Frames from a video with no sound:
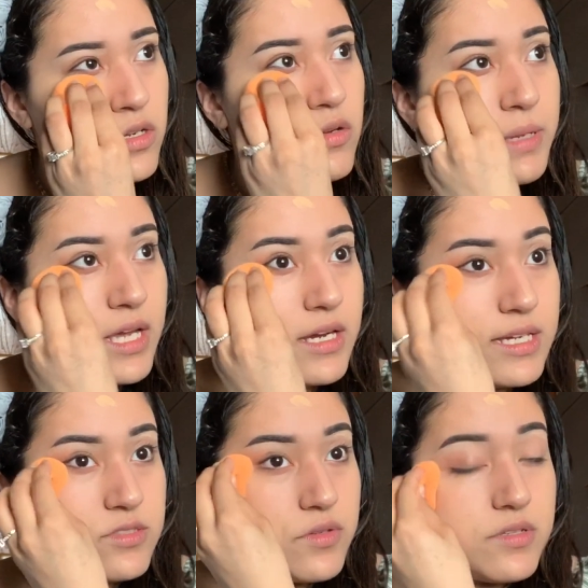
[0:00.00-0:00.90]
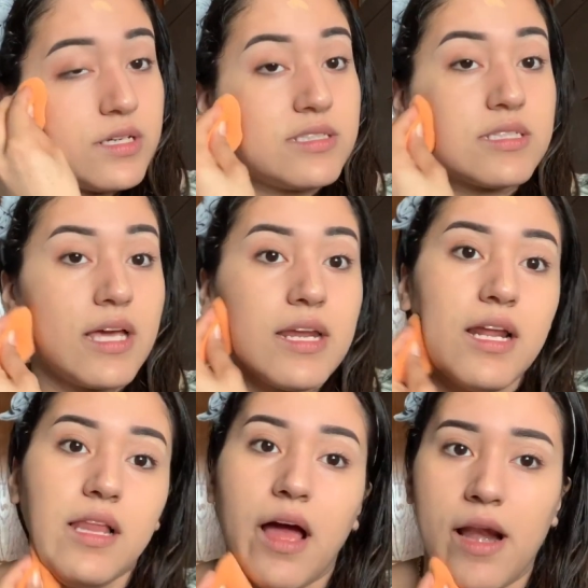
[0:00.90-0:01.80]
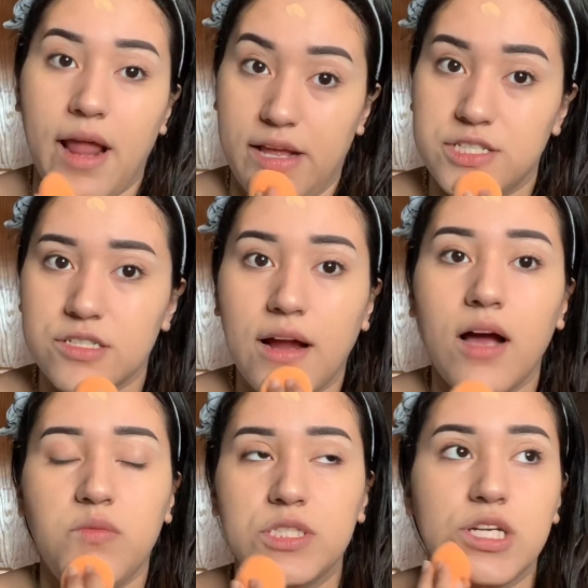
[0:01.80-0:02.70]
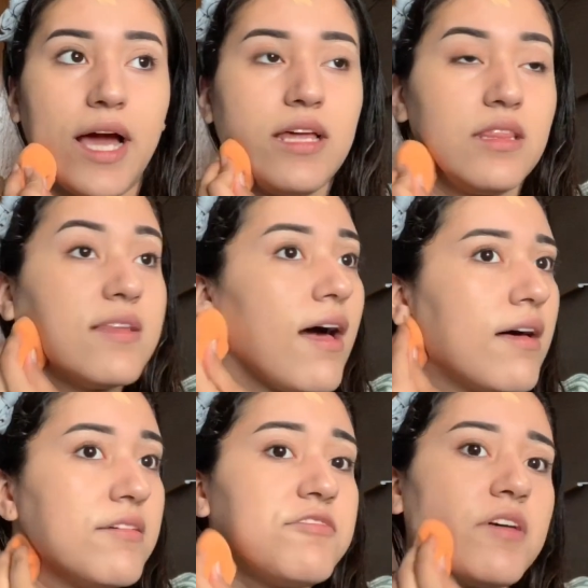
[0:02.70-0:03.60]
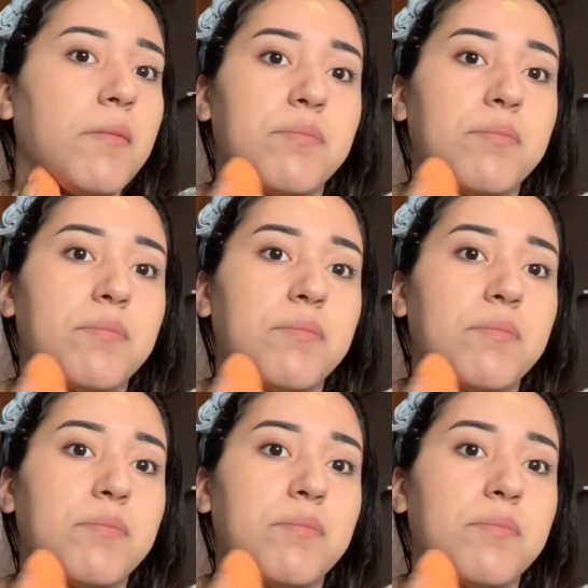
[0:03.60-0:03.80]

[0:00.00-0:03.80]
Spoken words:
Oh my god, guys, so it's getting a lot nicer out, which I love,